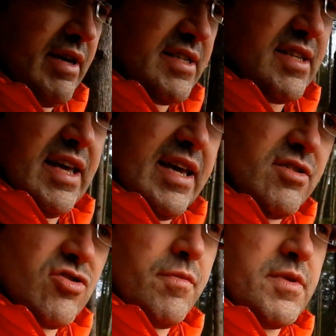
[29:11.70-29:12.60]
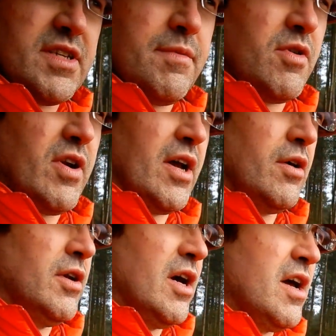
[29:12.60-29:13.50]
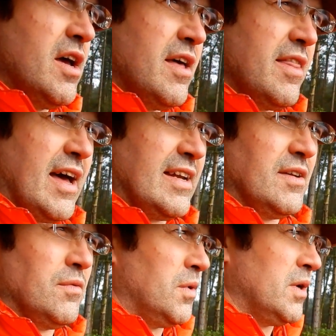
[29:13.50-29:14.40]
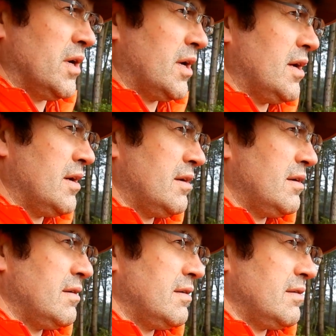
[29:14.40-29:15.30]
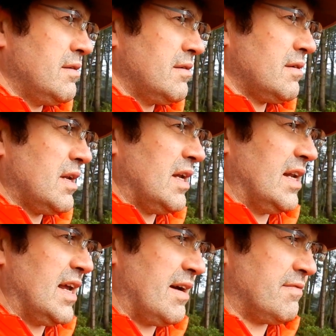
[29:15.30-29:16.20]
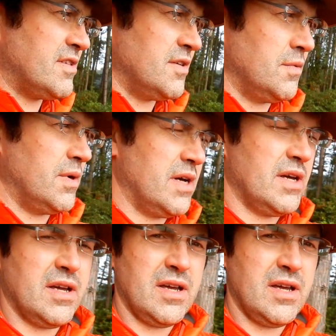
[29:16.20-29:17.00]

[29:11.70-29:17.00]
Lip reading: it's lit, drop the simmering on. That didn't work. Clearly have to